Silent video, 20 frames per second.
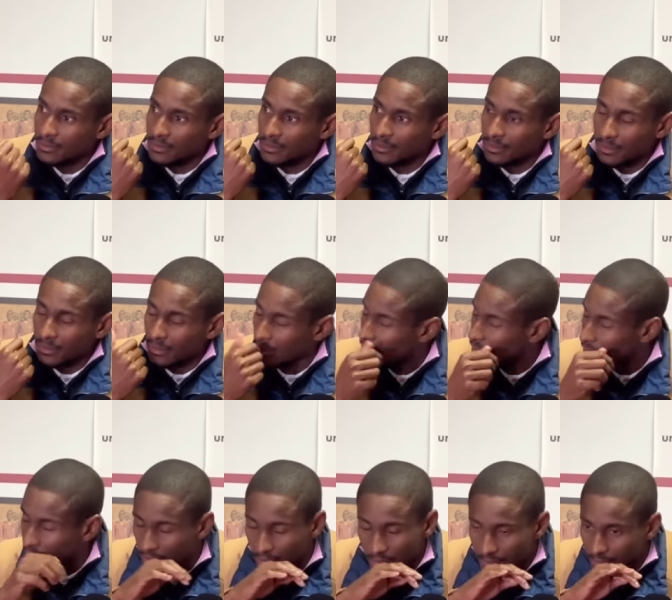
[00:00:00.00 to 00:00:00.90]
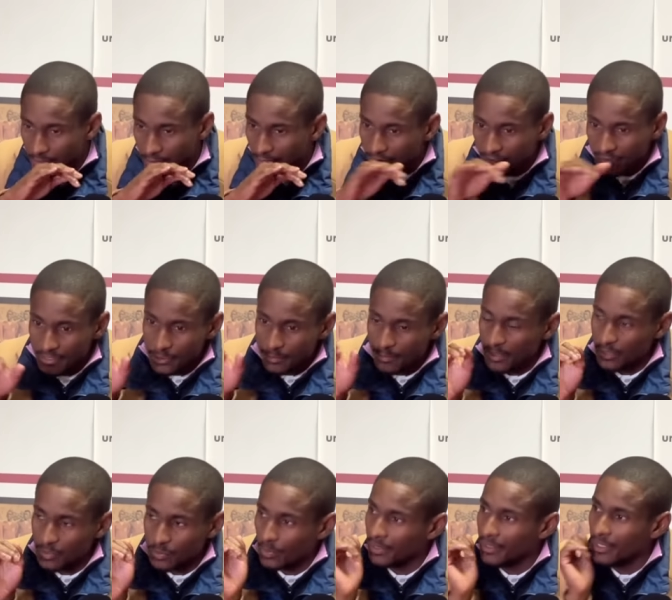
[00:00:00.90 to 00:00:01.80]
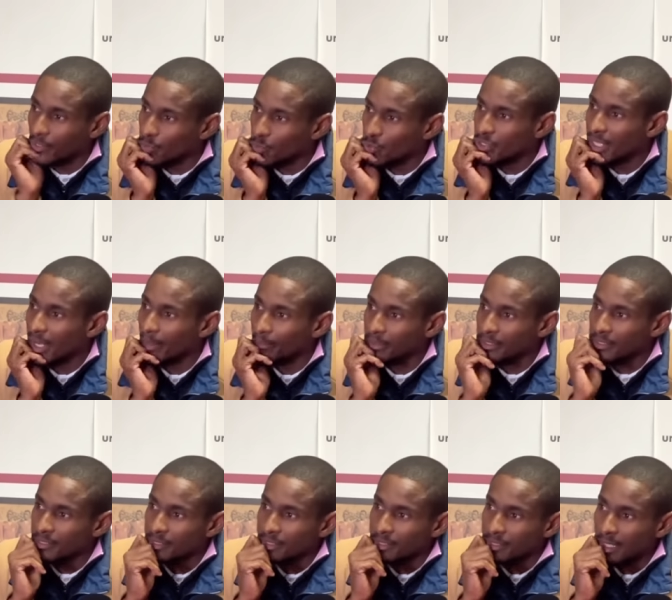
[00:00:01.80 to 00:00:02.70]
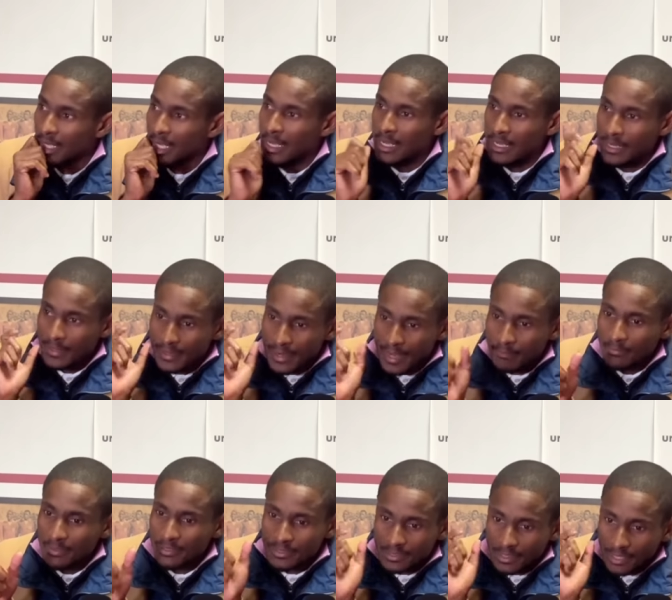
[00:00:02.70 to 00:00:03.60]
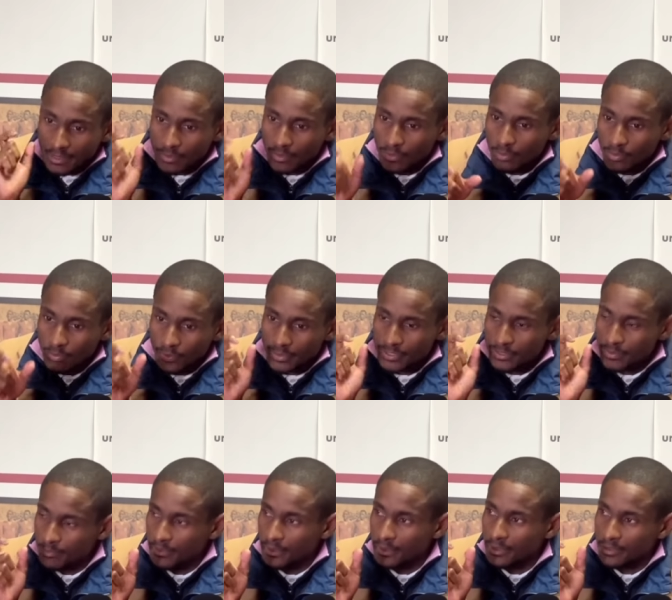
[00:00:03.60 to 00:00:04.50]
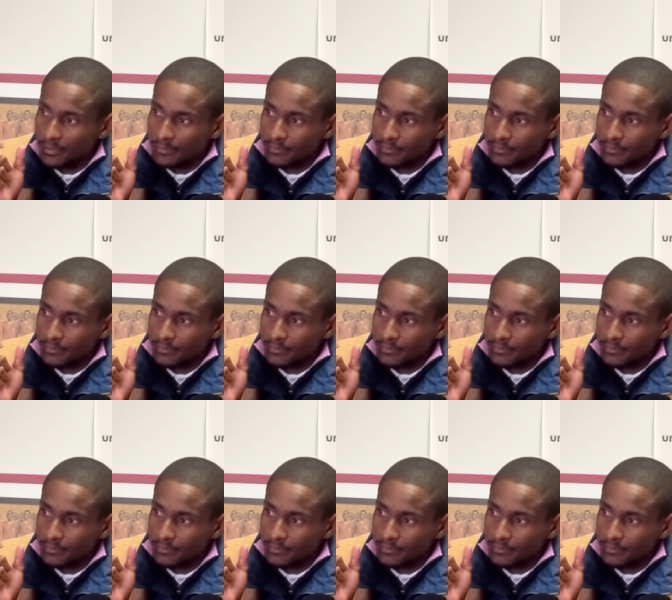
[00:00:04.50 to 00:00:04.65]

in every space where they use numbers, numbers can always be